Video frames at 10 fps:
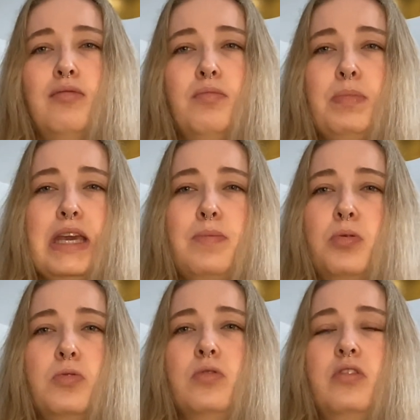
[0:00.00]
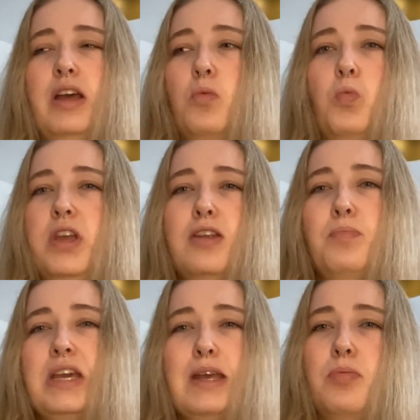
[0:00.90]
people, like weird
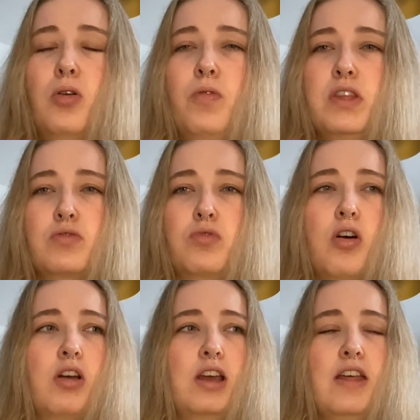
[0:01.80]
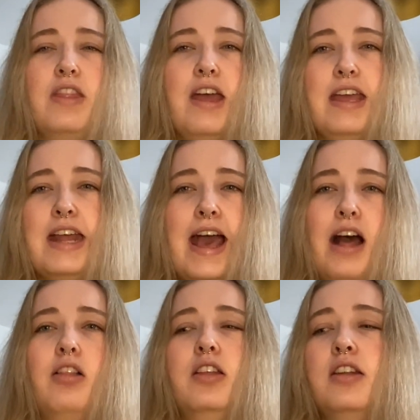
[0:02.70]
people on this rock, and they're in
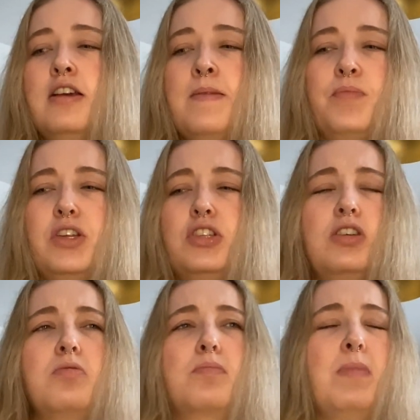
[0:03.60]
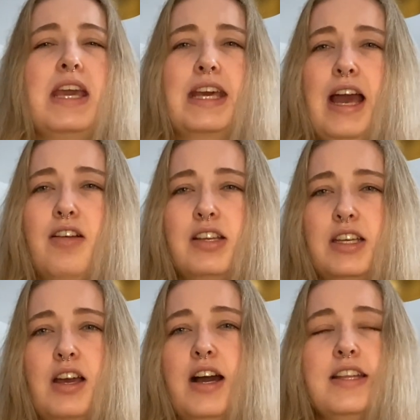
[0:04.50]
hell, and the 2 main character
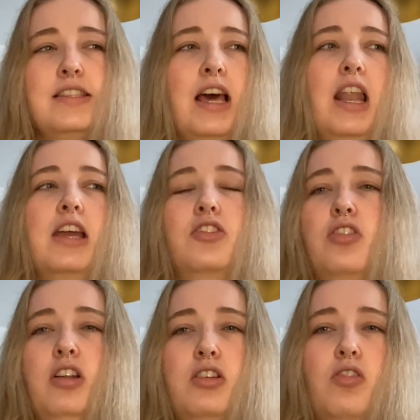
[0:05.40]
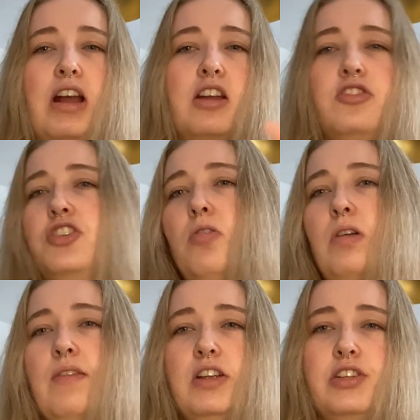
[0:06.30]
guys, they're like trying to crack a joke
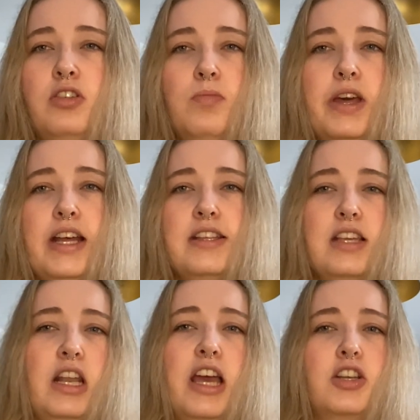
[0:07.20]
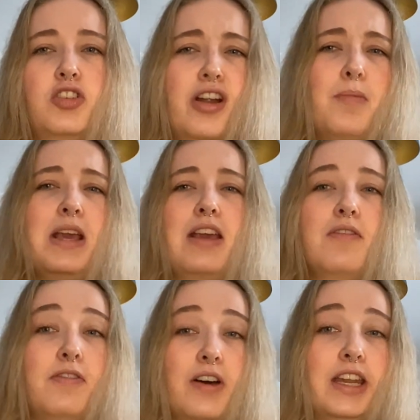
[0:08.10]
every 2 minutes and like trying to make it
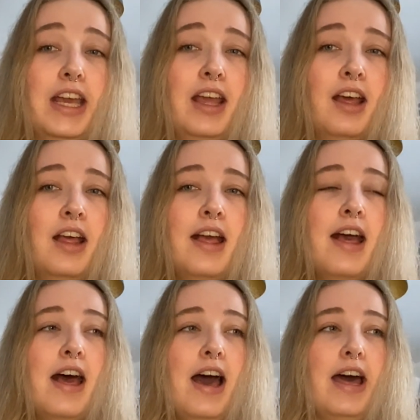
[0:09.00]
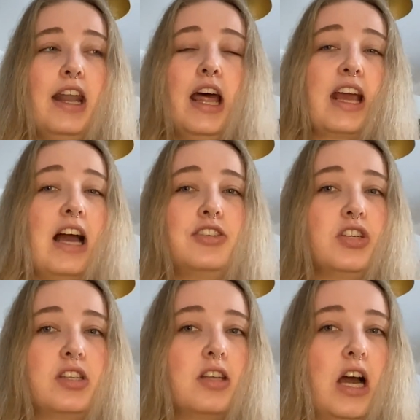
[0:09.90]
funny, and like I
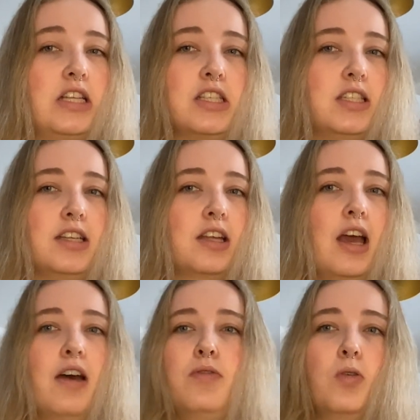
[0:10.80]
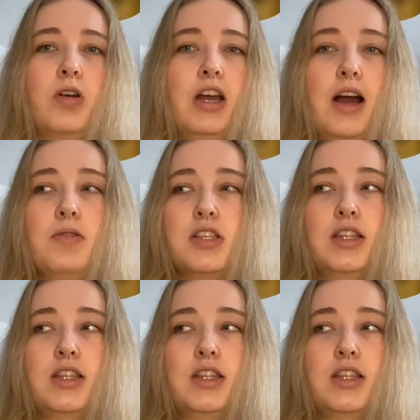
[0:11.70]
just didn't care for it. I was like,